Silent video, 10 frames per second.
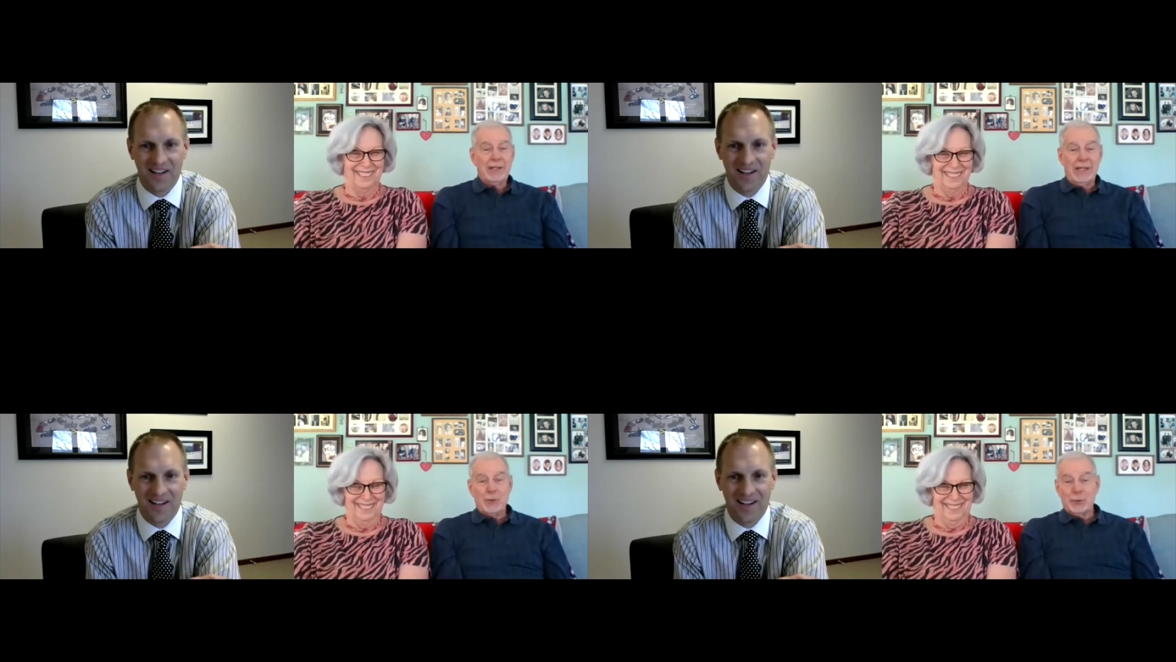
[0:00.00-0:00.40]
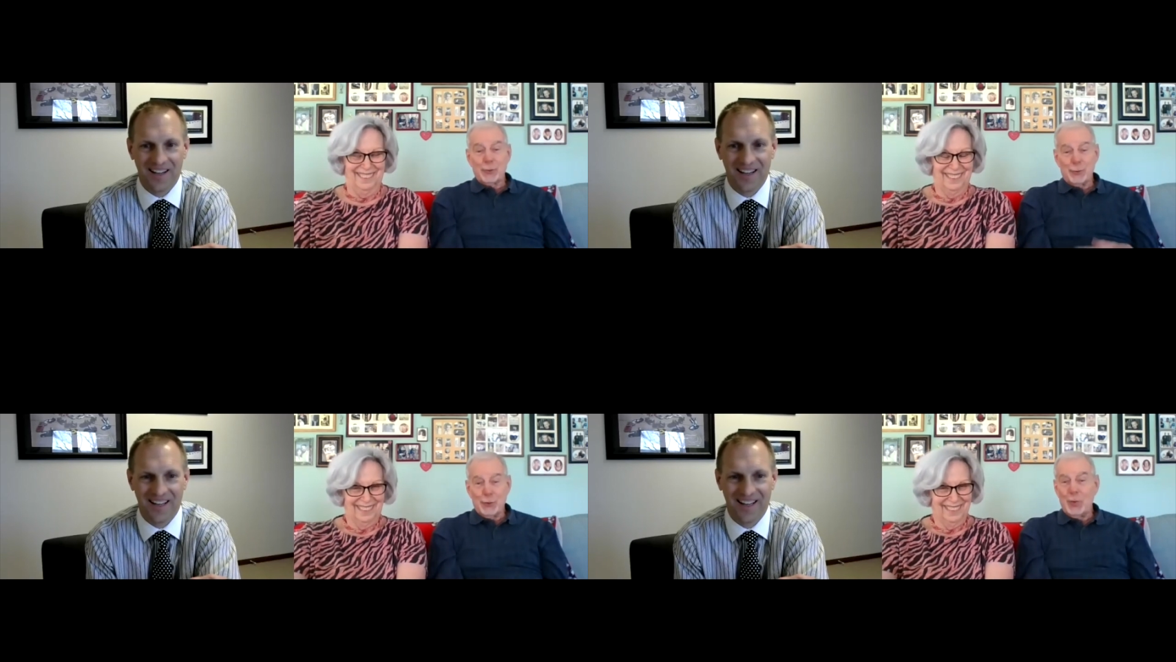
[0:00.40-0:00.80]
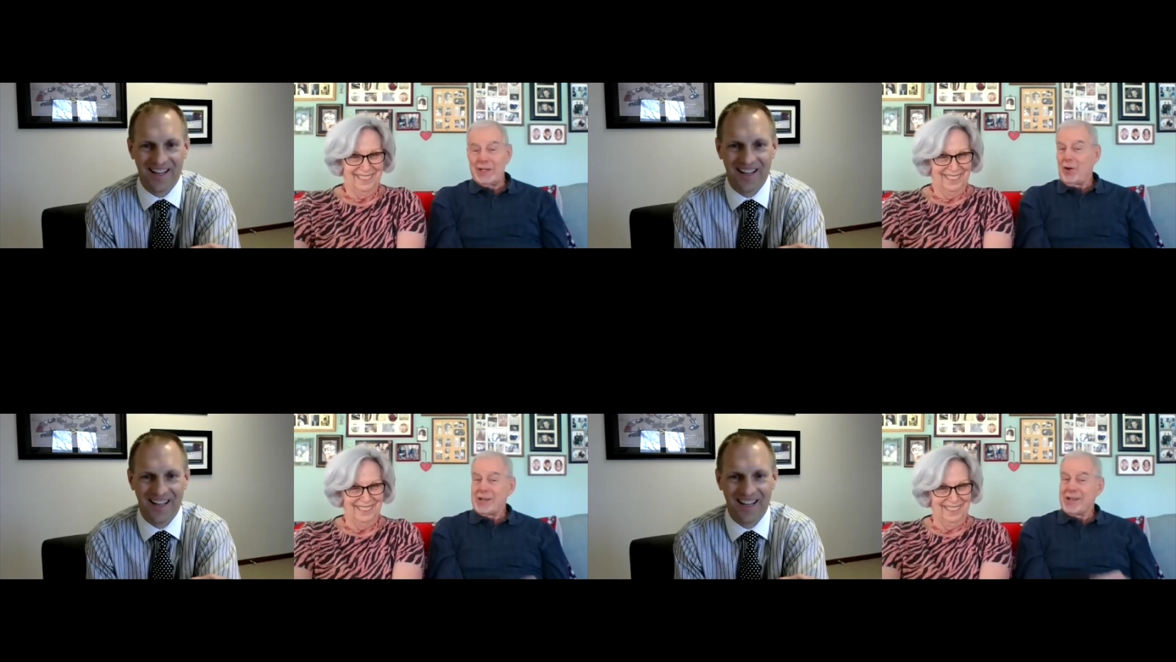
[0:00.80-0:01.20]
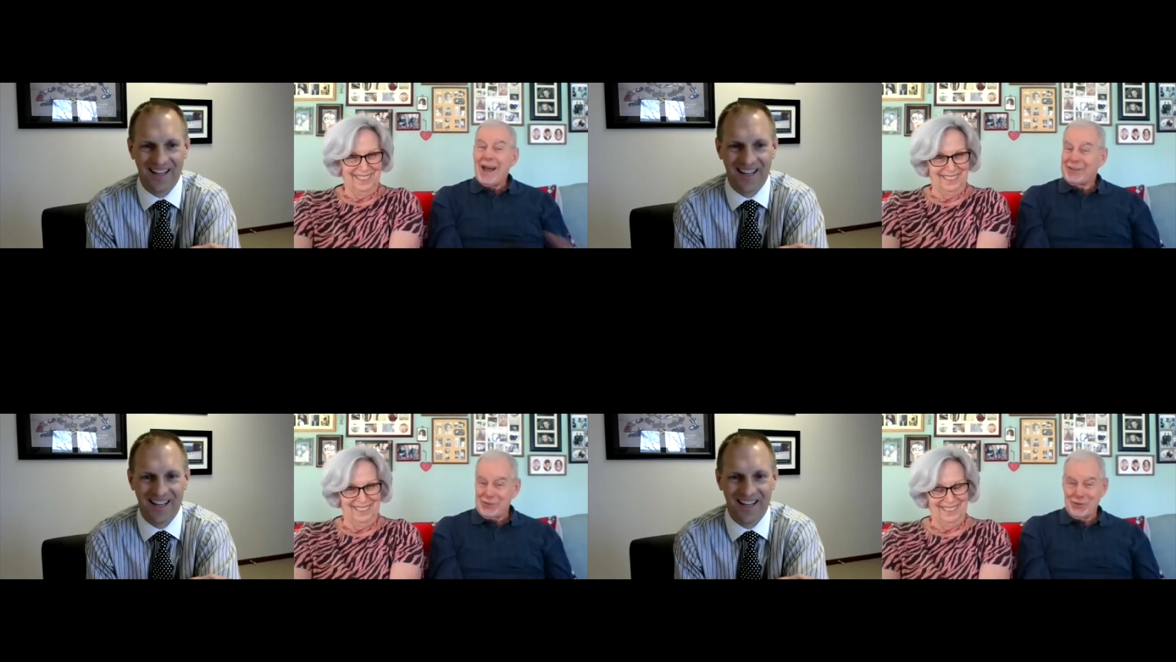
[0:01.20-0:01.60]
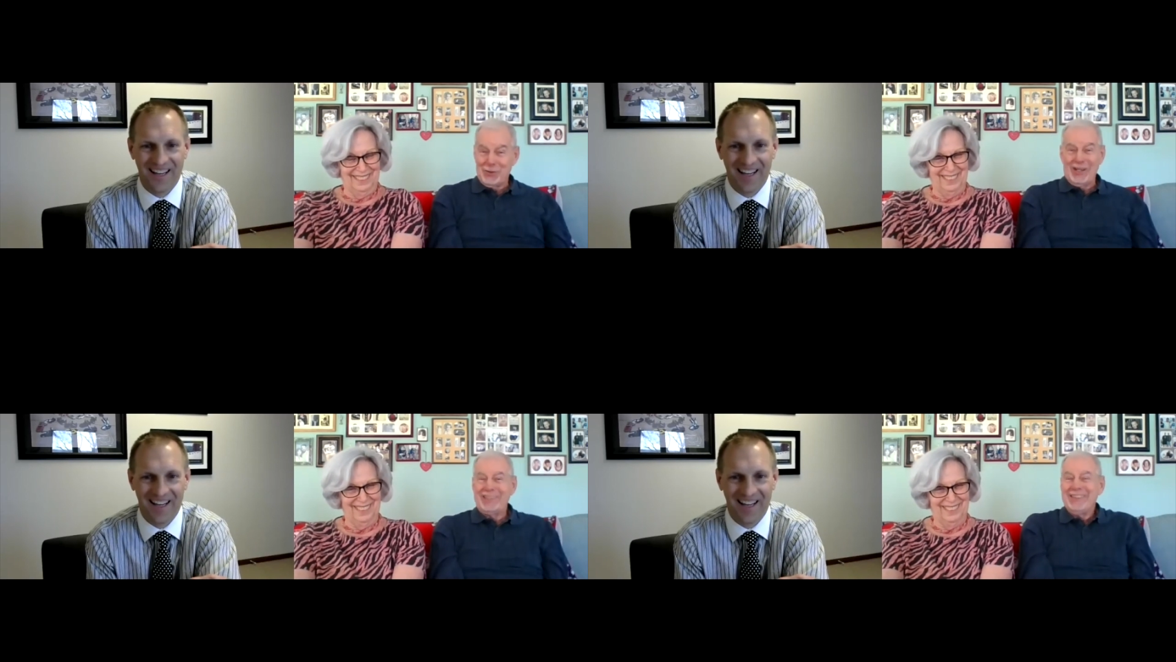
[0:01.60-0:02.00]
Speaker 1: either to do it or not to
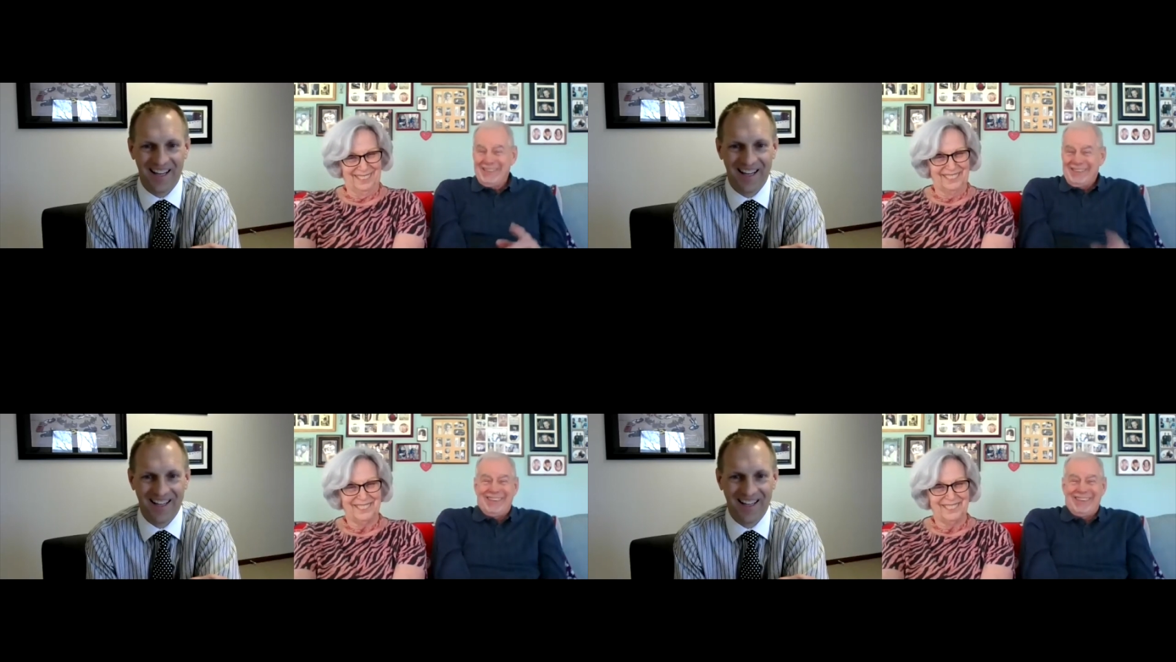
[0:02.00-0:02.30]
do it.